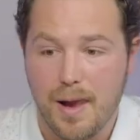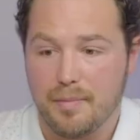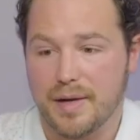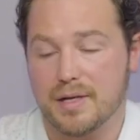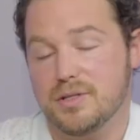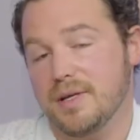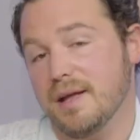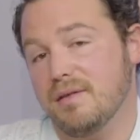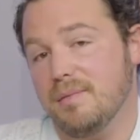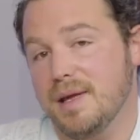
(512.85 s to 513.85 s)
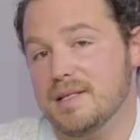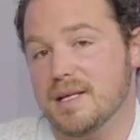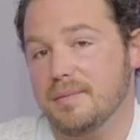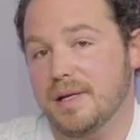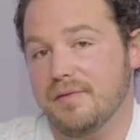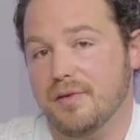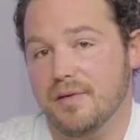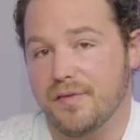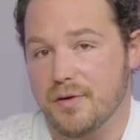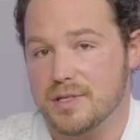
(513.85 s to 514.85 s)
because you get to meet somebody for the
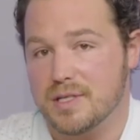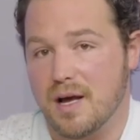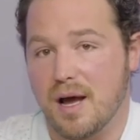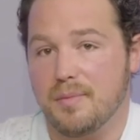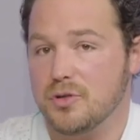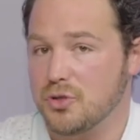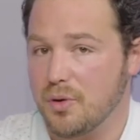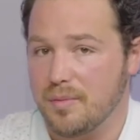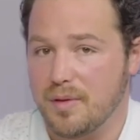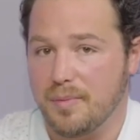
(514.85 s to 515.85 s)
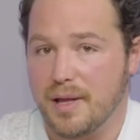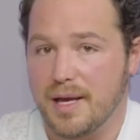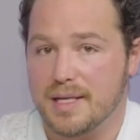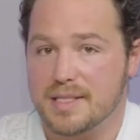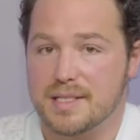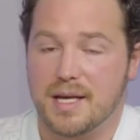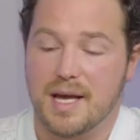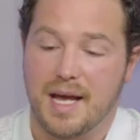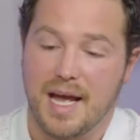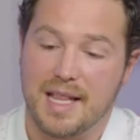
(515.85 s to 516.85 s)
first time, you show them the place,
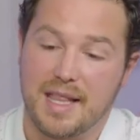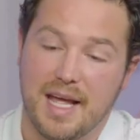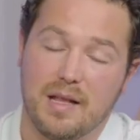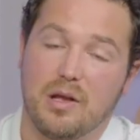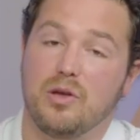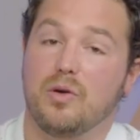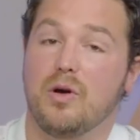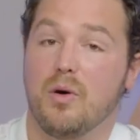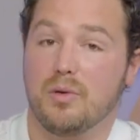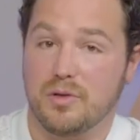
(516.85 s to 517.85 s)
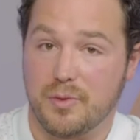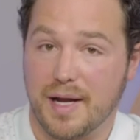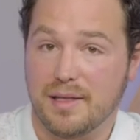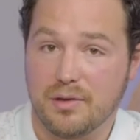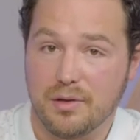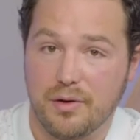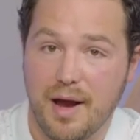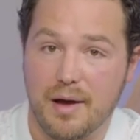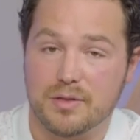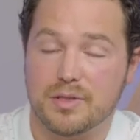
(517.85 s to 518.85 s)
and then you go directly to their
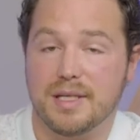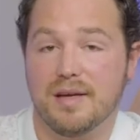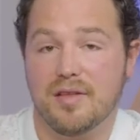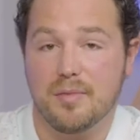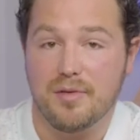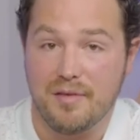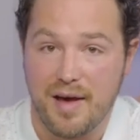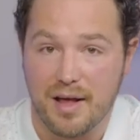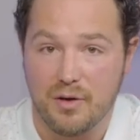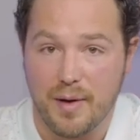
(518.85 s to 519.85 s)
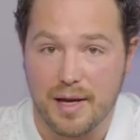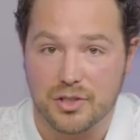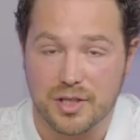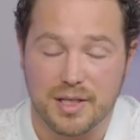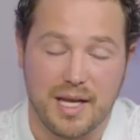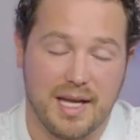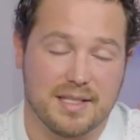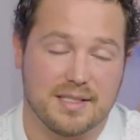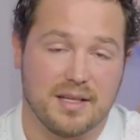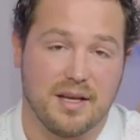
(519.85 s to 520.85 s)
house to give them an evaluation.
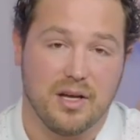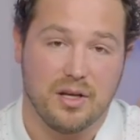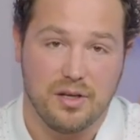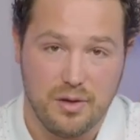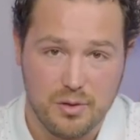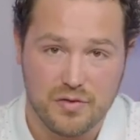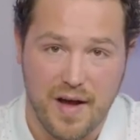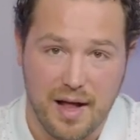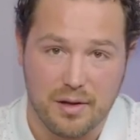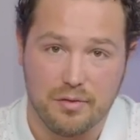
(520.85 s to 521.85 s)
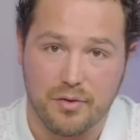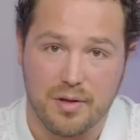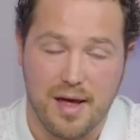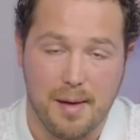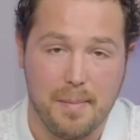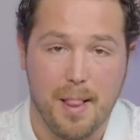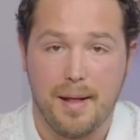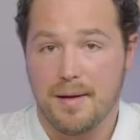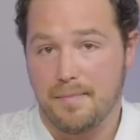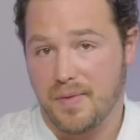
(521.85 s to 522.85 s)
It's huge value for them
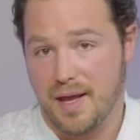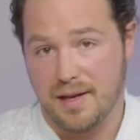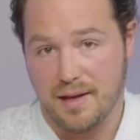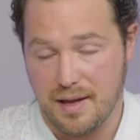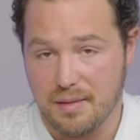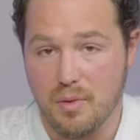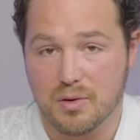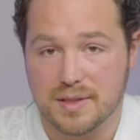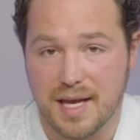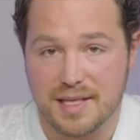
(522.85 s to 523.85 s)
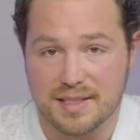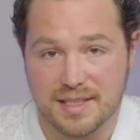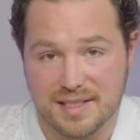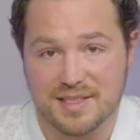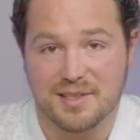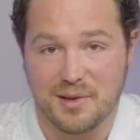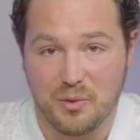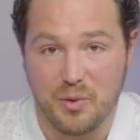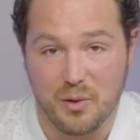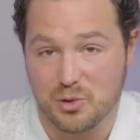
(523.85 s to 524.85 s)
and in most cases
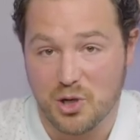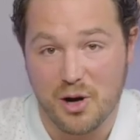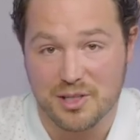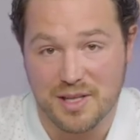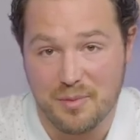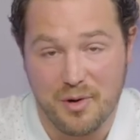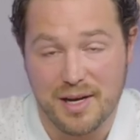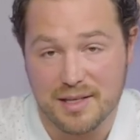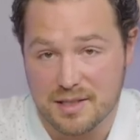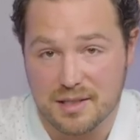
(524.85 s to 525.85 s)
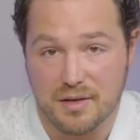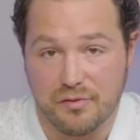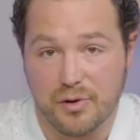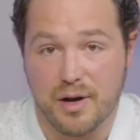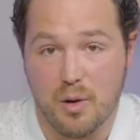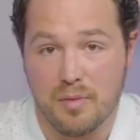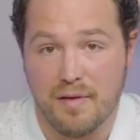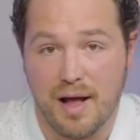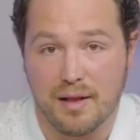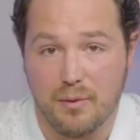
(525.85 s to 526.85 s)
we don't charge them, right? It's, it's a free home
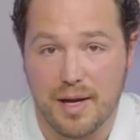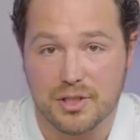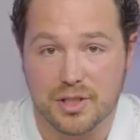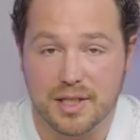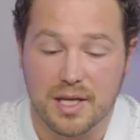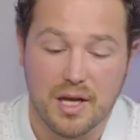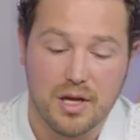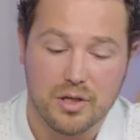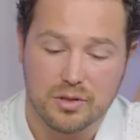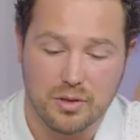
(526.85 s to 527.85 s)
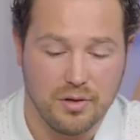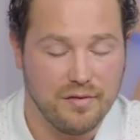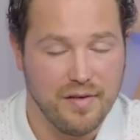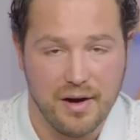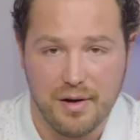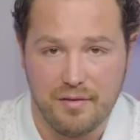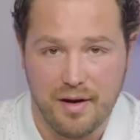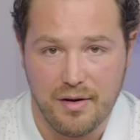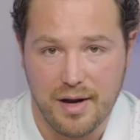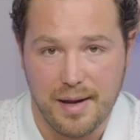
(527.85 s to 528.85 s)
evaluation. So they're very,
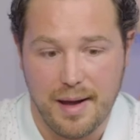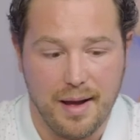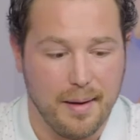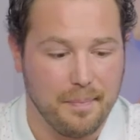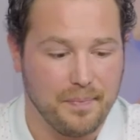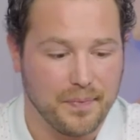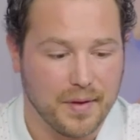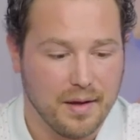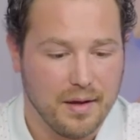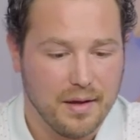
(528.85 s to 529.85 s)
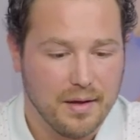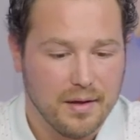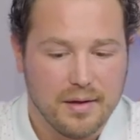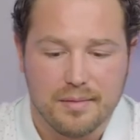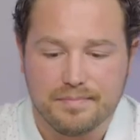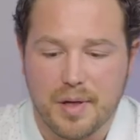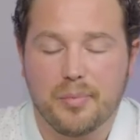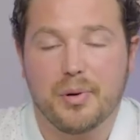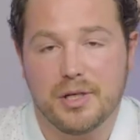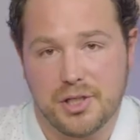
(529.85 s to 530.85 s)
very um,
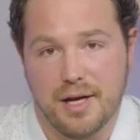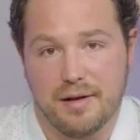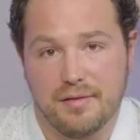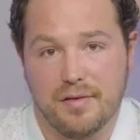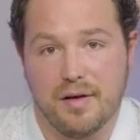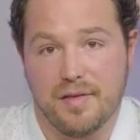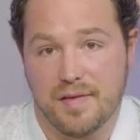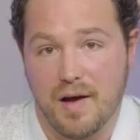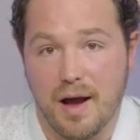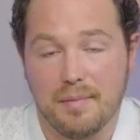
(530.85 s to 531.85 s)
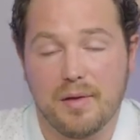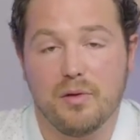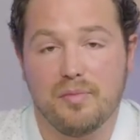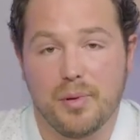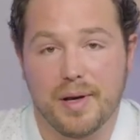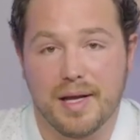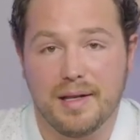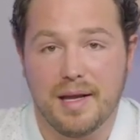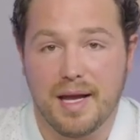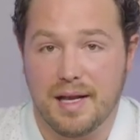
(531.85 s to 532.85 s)
appreciative of the time that you've put
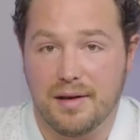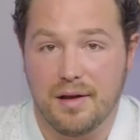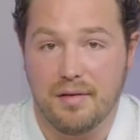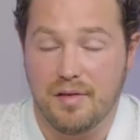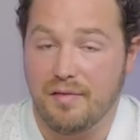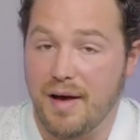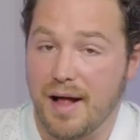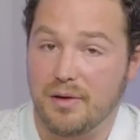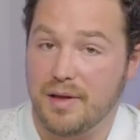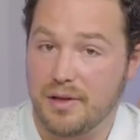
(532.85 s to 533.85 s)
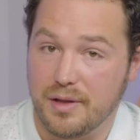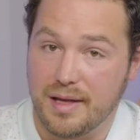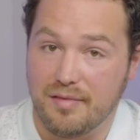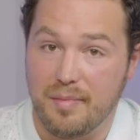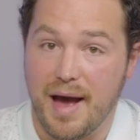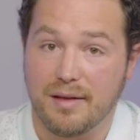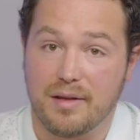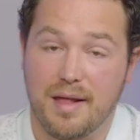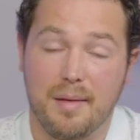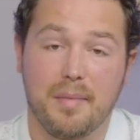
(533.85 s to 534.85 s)
in and of the value that you'll give back to
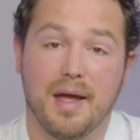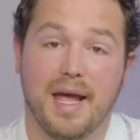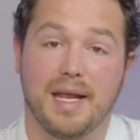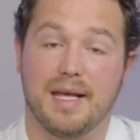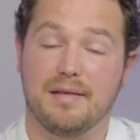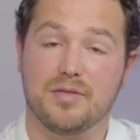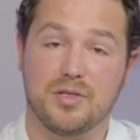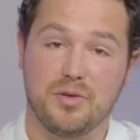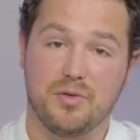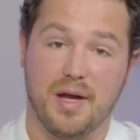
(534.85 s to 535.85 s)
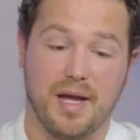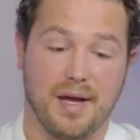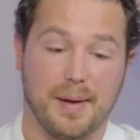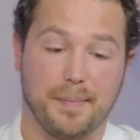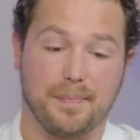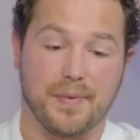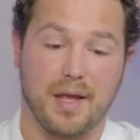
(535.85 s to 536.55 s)
them. And it gives you um,